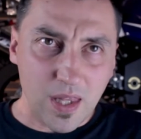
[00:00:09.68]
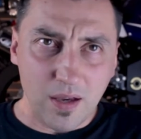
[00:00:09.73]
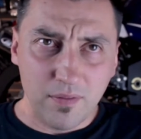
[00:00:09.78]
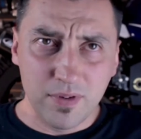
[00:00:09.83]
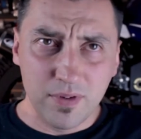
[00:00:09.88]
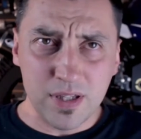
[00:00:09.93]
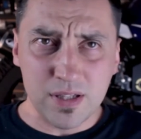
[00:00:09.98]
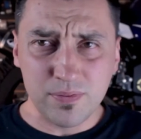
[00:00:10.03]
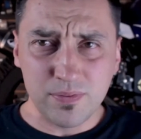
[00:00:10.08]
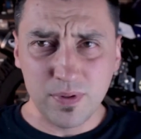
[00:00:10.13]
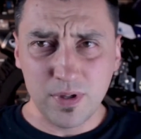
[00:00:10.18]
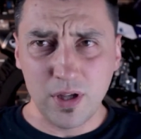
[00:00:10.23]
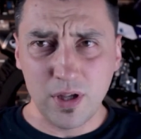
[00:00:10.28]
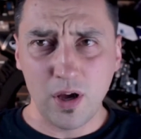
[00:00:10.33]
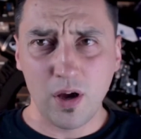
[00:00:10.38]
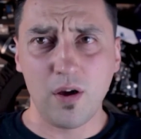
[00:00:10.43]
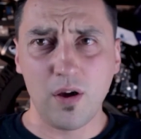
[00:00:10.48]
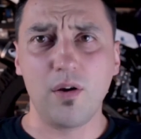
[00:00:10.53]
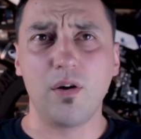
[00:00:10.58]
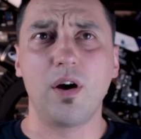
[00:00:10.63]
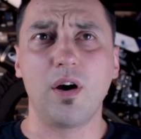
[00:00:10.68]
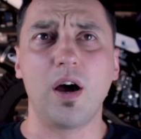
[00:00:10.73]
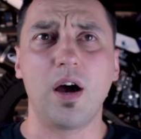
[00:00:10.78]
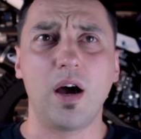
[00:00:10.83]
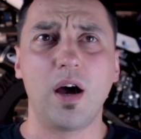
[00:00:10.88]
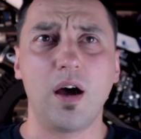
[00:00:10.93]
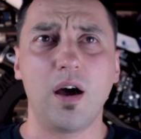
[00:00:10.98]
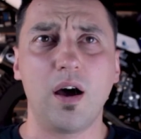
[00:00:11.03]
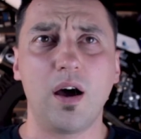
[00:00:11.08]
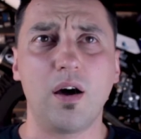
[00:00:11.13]
With this video,
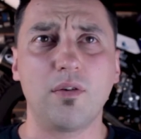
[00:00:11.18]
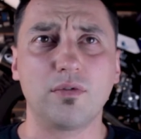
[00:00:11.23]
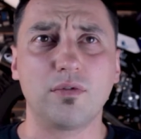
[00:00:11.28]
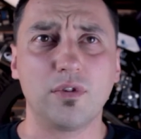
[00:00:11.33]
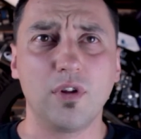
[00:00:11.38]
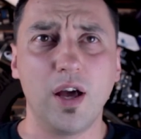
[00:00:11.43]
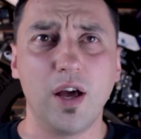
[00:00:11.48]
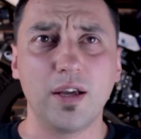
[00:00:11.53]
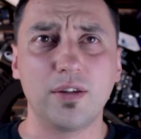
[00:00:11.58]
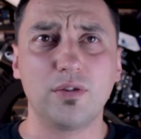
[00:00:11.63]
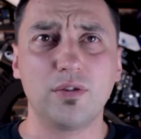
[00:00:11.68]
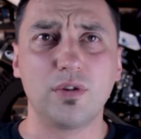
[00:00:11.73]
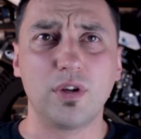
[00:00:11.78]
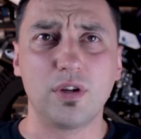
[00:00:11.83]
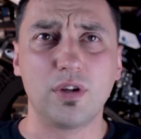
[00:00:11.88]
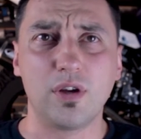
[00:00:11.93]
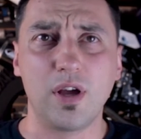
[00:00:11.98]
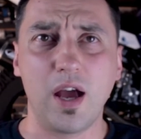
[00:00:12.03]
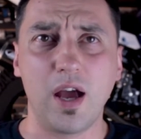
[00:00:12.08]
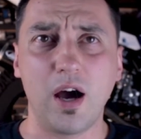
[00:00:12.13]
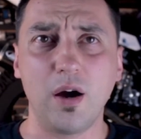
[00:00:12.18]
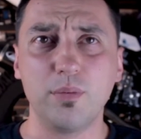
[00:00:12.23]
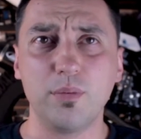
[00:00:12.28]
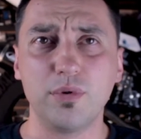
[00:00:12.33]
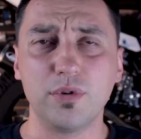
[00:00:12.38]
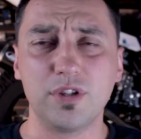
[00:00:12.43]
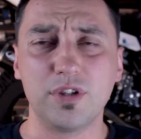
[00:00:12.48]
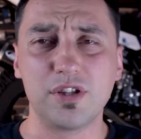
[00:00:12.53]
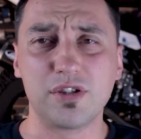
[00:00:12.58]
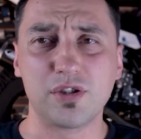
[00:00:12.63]
I would like to
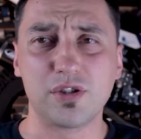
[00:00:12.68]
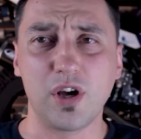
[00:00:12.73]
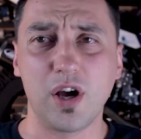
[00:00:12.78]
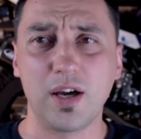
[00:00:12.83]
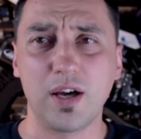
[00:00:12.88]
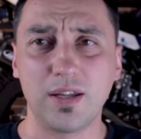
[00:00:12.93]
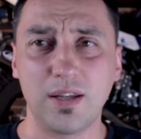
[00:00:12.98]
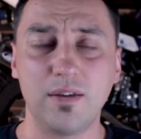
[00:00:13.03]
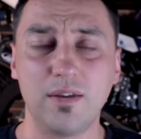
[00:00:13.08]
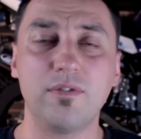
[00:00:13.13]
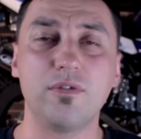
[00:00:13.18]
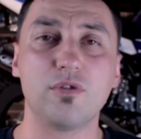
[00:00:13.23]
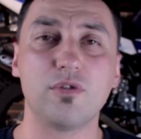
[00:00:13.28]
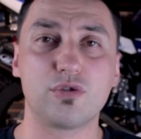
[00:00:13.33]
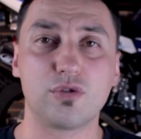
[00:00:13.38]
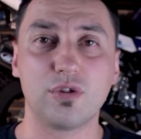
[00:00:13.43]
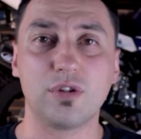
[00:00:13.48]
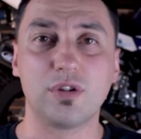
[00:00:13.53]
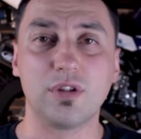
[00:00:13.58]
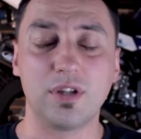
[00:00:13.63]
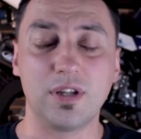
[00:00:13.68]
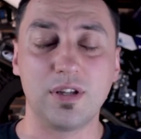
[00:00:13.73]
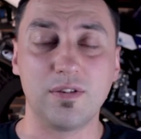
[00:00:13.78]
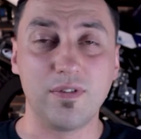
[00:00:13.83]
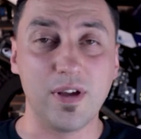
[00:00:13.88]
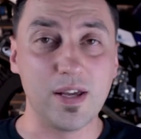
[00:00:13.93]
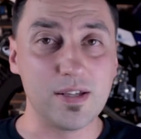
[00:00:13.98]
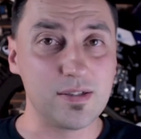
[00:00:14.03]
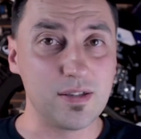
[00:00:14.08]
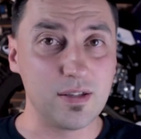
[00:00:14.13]
help you decide if you should
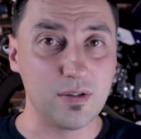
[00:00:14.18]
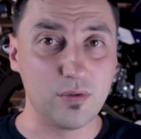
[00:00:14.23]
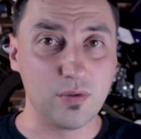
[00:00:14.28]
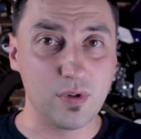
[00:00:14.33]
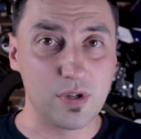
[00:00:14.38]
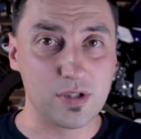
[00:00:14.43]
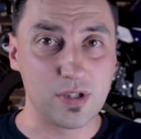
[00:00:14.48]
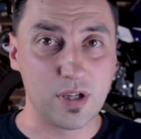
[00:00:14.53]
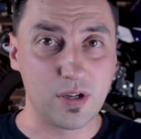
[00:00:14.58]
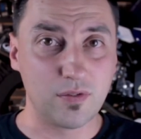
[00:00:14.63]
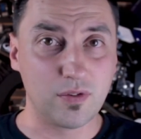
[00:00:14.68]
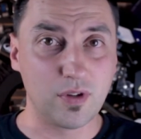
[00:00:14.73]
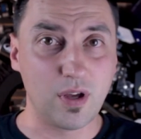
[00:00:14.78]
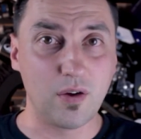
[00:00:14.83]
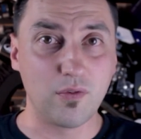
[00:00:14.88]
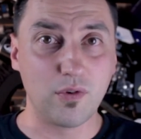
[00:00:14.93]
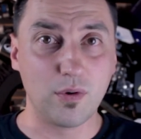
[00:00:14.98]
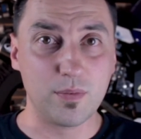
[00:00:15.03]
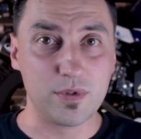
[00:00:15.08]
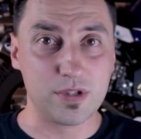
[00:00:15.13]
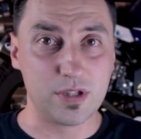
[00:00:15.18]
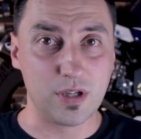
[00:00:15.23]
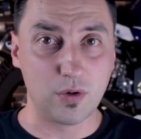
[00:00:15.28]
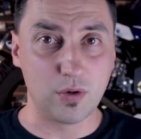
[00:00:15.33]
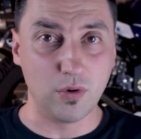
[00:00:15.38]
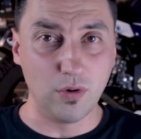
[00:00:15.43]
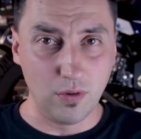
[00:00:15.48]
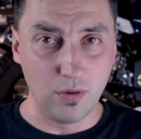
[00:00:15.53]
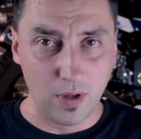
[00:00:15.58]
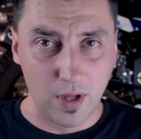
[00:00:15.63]
invest into a set of tyre warmers at
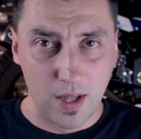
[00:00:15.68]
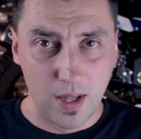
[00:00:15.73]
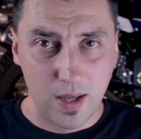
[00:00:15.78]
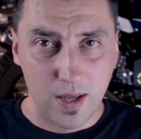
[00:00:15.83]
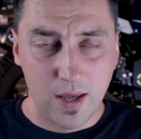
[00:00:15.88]
all,